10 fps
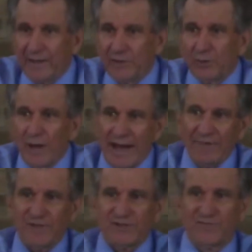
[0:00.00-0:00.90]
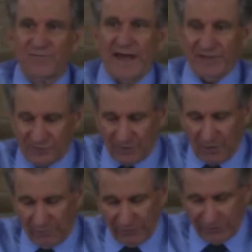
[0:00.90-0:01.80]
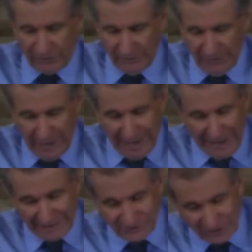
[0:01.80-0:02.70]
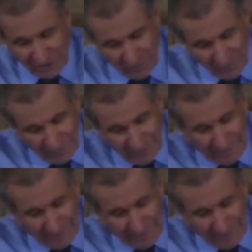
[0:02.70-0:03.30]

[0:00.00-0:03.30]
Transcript: you had this vest over you, and so